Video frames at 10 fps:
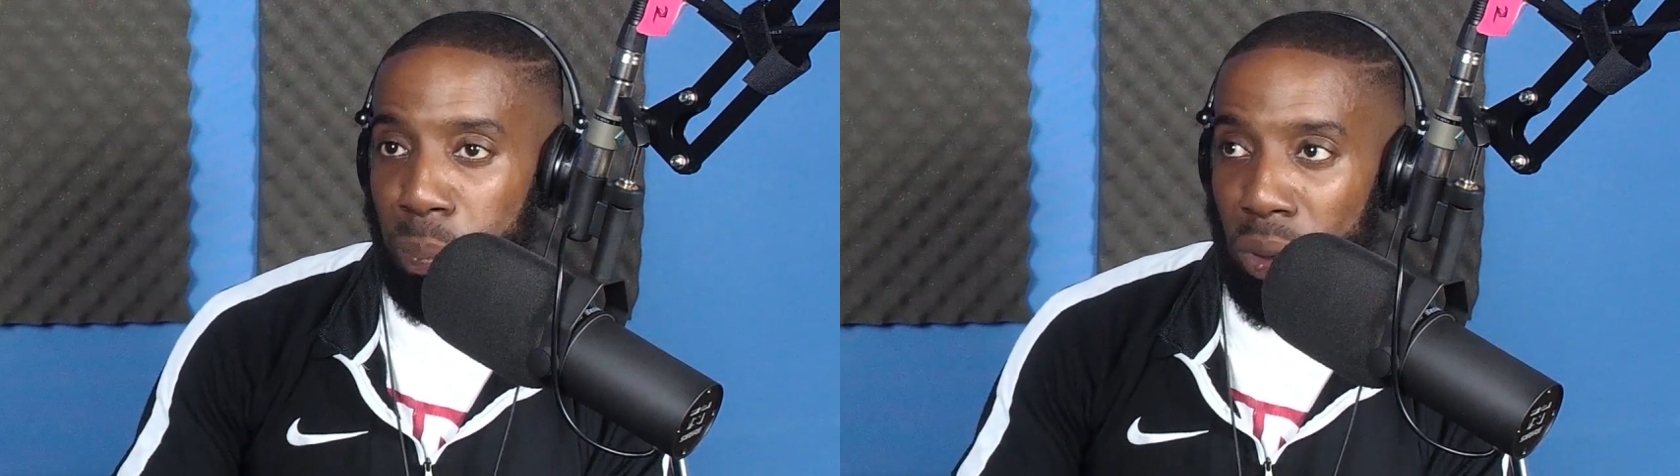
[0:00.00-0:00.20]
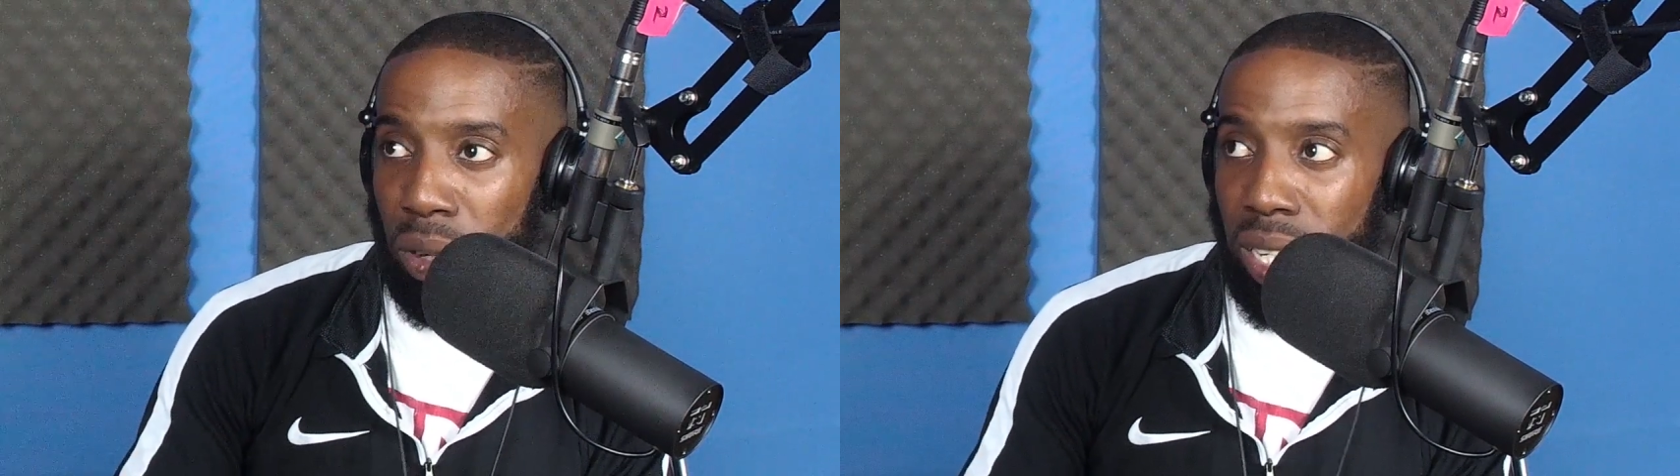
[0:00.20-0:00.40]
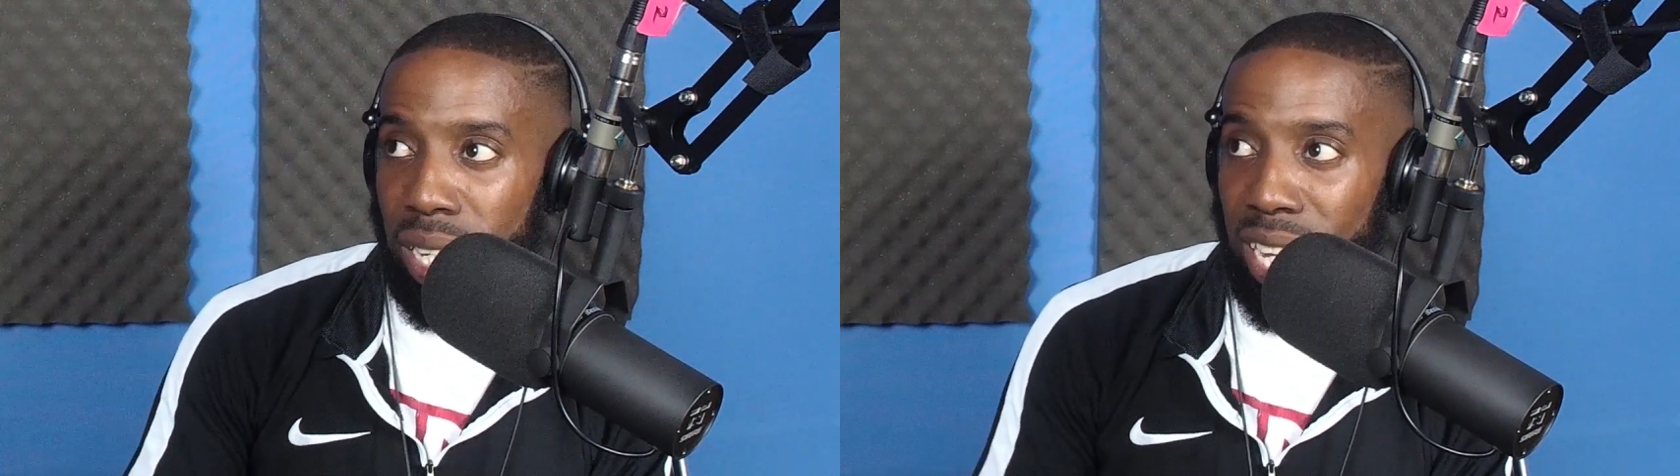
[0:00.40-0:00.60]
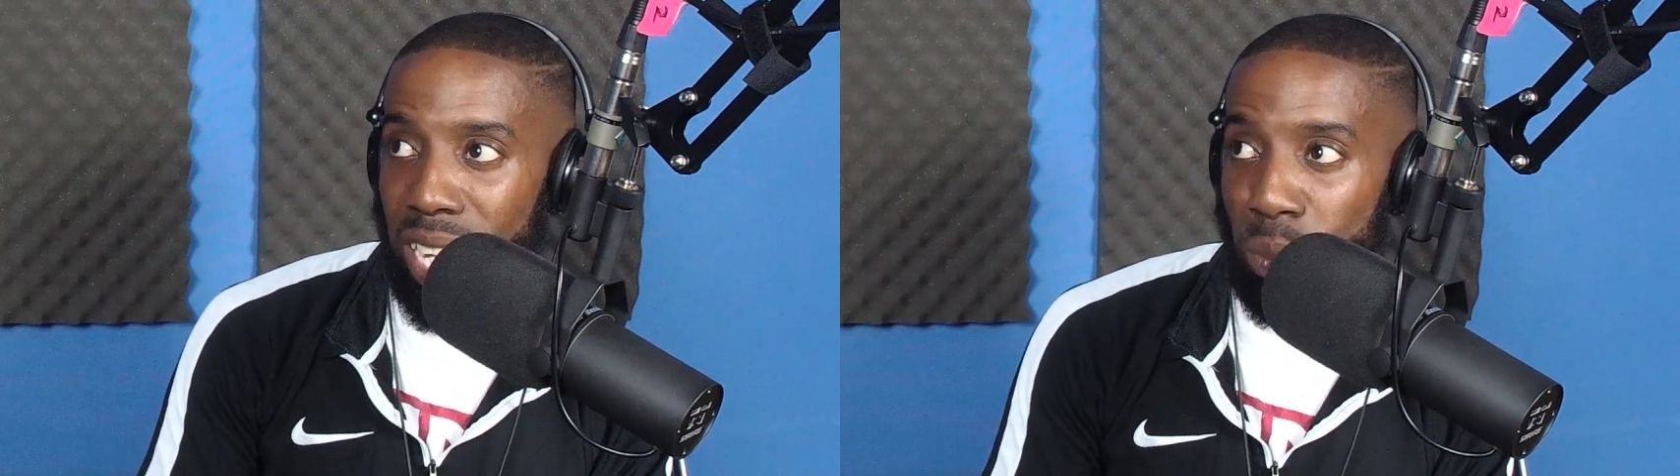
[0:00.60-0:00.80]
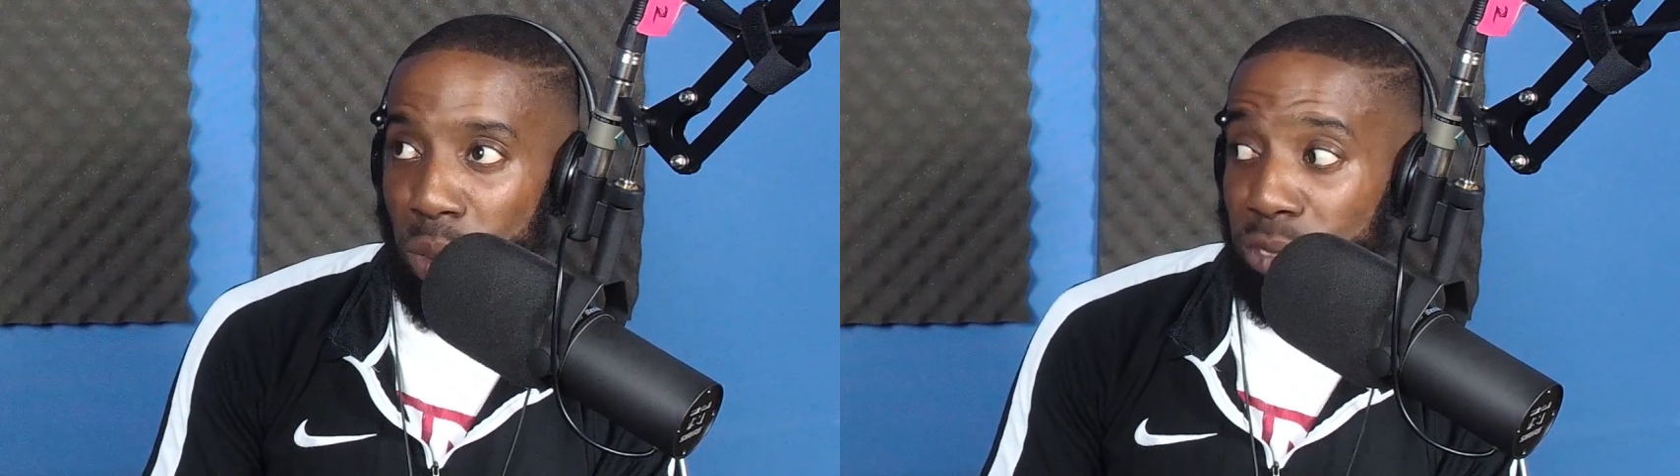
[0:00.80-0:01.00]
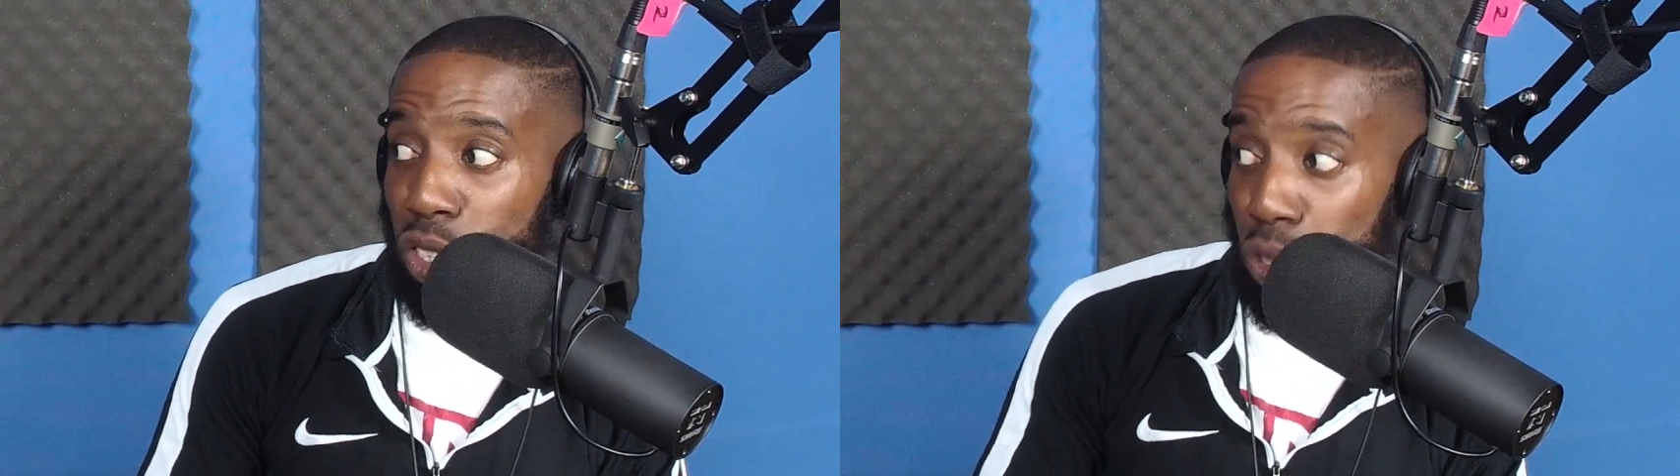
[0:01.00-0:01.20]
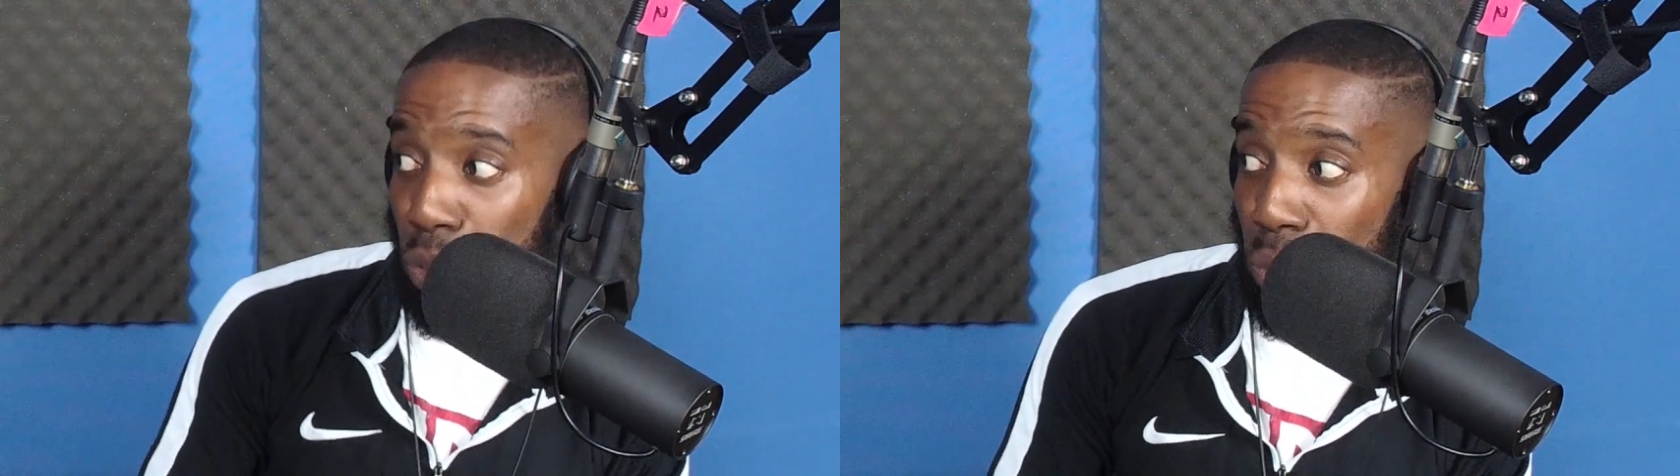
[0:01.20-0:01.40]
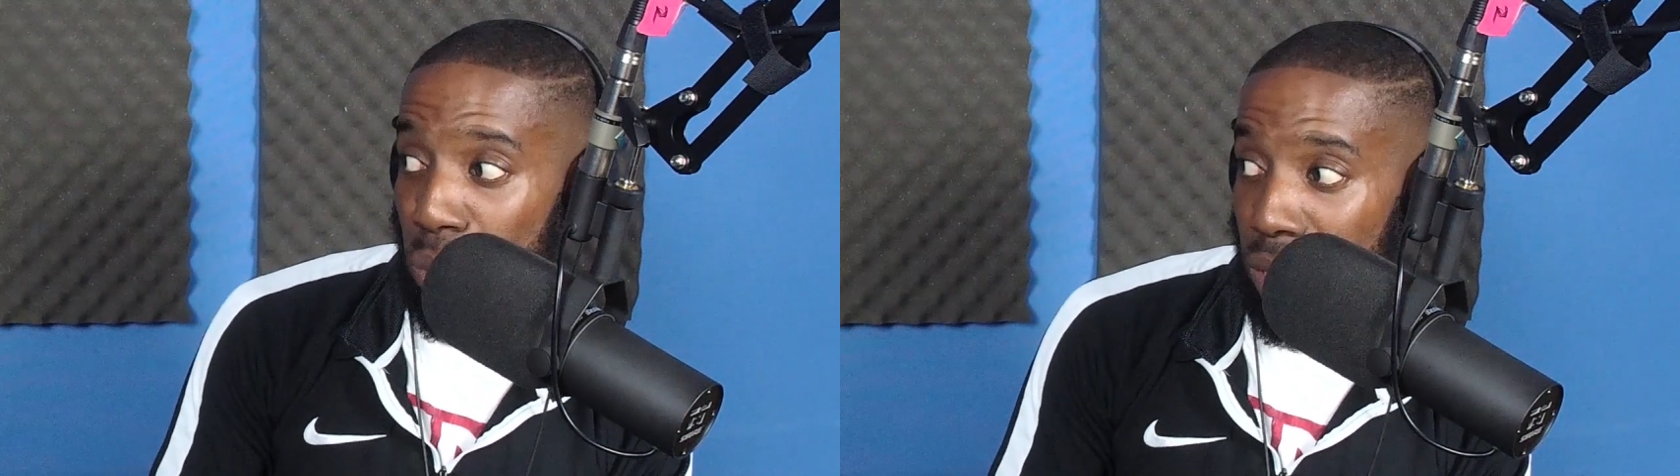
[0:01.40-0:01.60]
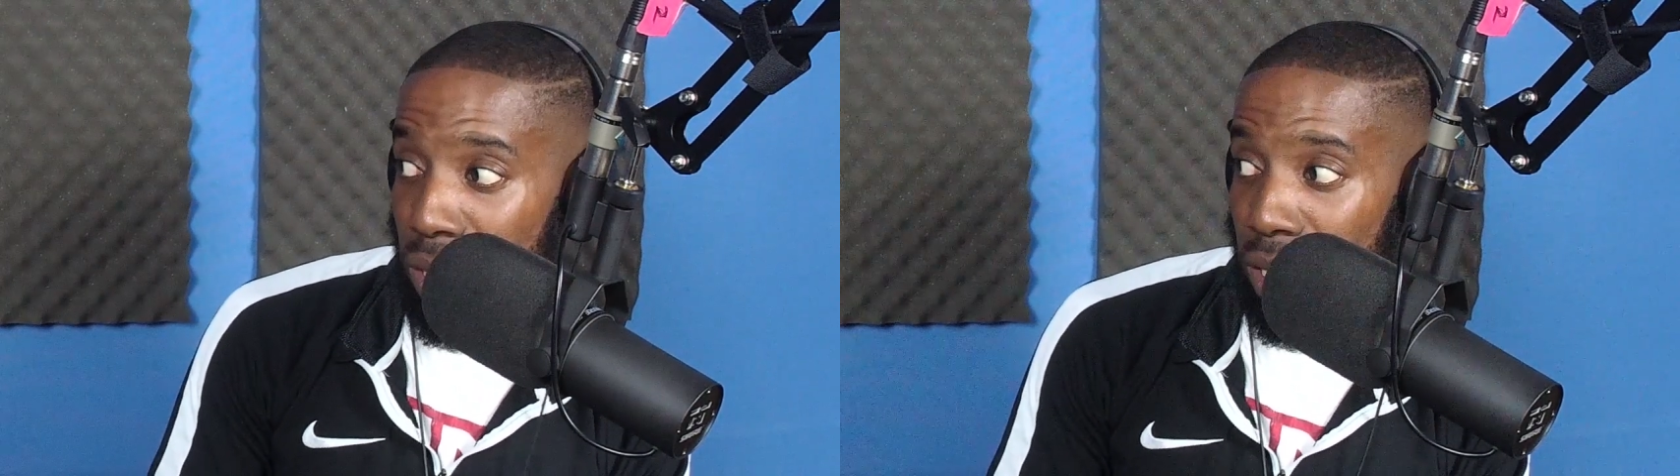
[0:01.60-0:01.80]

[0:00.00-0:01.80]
put in with two